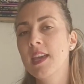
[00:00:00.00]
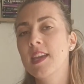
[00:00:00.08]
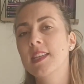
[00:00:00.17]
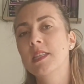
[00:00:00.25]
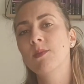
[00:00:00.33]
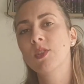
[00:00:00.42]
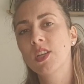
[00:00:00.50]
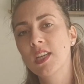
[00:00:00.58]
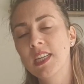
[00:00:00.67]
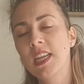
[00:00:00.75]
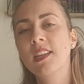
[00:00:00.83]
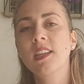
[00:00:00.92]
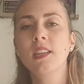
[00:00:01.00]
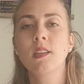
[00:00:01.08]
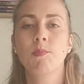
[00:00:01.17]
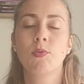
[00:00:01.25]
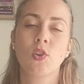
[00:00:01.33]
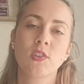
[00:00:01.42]
It's about creating
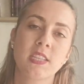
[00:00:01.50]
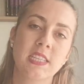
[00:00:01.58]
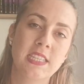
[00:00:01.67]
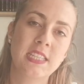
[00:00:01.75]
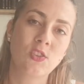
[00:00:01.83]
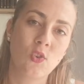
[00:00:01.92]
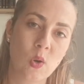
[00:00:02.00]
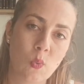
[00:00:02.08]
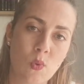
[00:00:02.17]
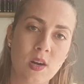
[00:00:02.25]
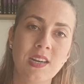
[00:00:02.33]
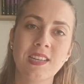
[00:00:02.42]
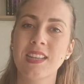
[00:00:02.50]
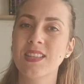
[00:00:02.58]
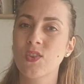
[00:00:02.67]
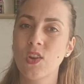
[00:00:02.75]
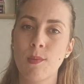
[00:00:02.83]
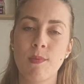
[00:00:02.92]
the process that's going to work, that's
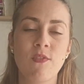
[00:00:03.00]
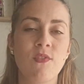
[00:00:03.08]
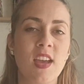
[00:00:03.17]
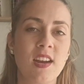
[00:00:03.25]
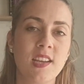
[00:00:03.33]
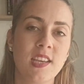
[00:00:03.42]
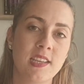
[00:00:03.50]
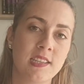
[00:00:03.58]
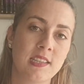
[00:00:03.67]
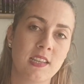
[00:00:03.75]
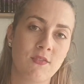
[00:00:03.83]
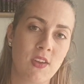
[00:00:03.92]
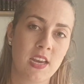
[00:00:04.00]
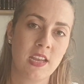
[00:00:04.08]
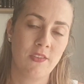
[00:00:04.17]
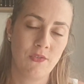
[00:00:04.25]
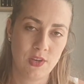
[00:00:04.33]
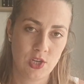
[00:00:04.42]
going to be very easy and very
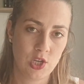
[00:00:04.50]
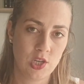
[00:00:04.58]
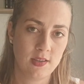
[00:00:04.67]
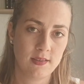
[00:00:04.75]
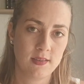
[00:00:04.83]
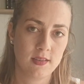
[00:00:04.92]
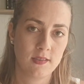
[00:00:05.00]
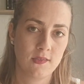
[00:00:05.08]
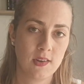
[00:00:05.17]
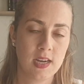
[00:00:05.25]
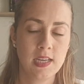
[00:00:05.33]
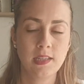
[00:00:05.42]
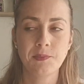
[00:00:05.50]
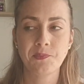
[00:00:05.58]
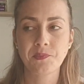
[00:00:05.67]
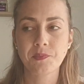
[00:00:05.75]
efficient, right?